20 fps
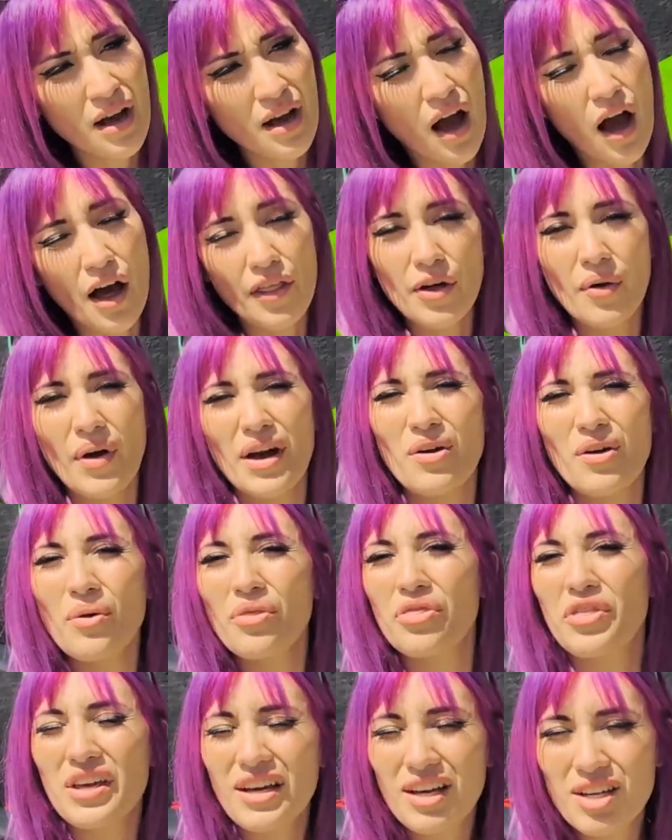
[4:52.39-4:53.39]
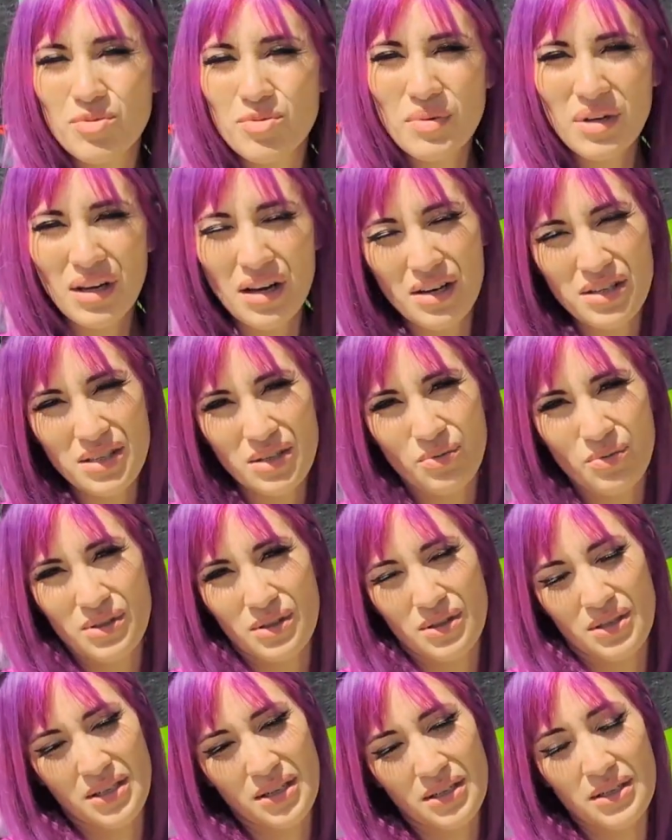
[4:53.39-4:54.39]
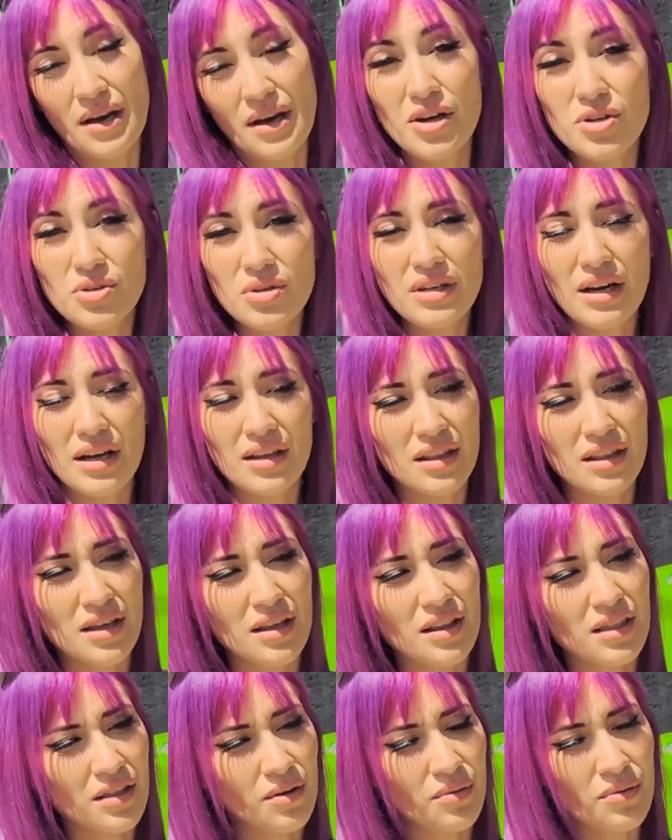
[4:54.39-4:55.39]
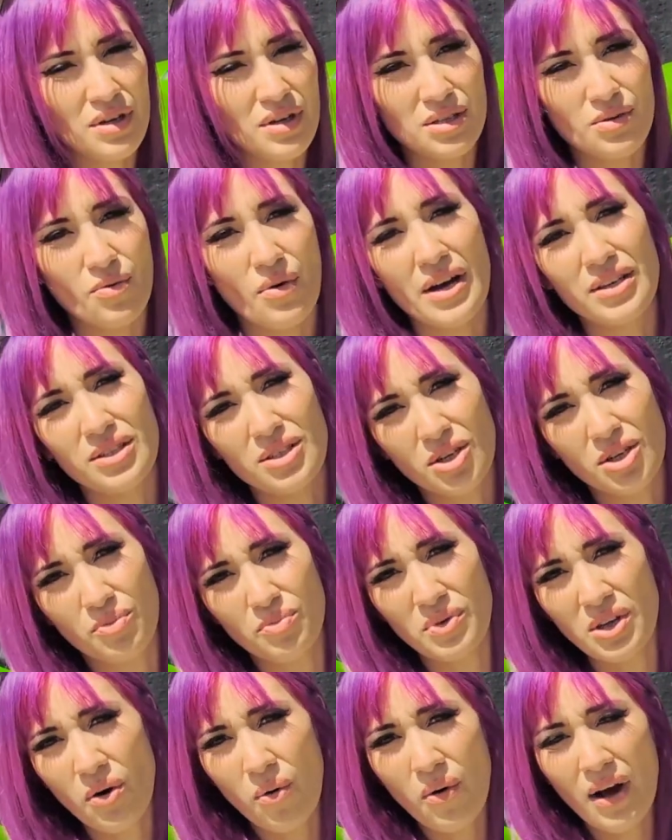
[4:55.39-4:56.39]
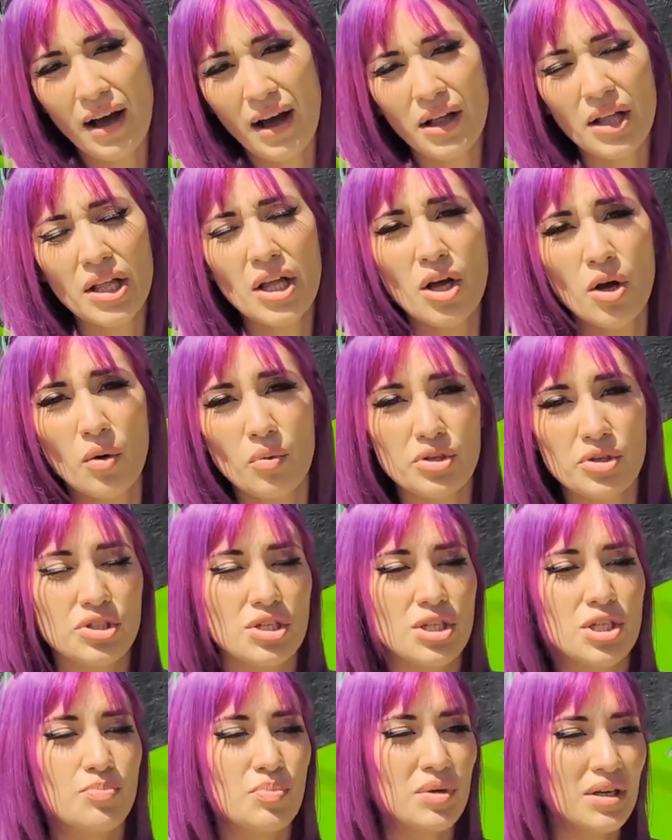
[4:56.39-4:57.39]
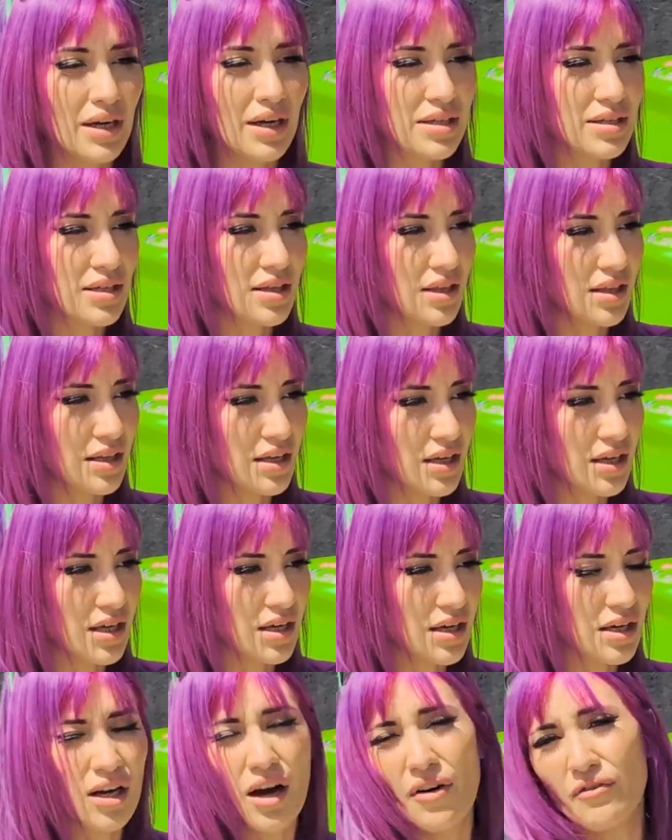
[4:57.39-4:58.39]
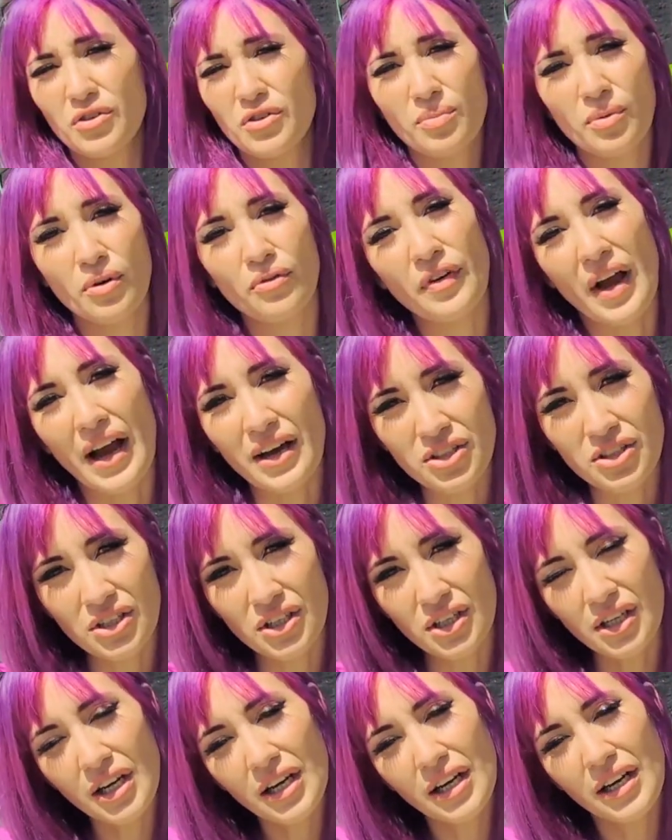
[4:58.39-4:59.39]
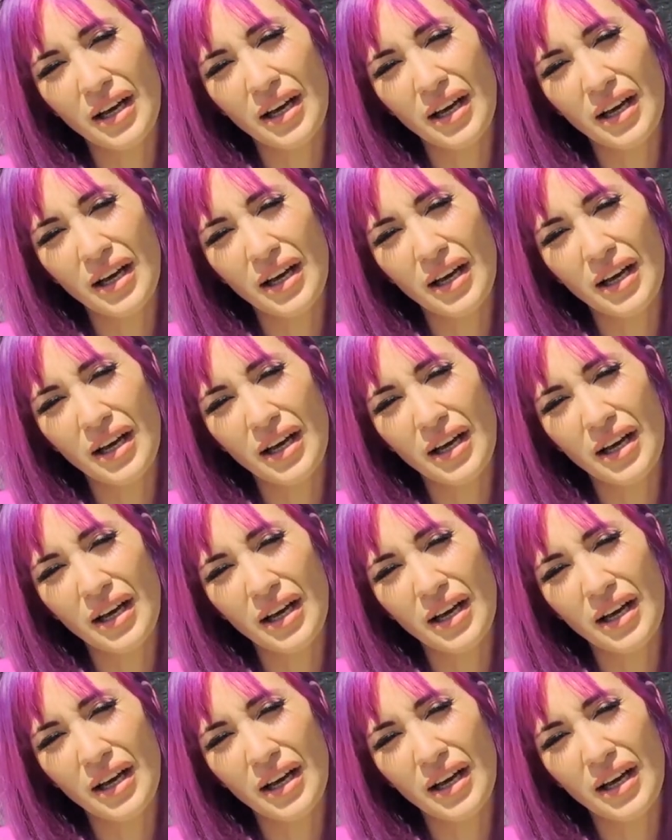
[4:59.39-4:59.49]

Although I don't think it's because it was a 600. I think the reason why it took me a while was just because of the comfortable factor.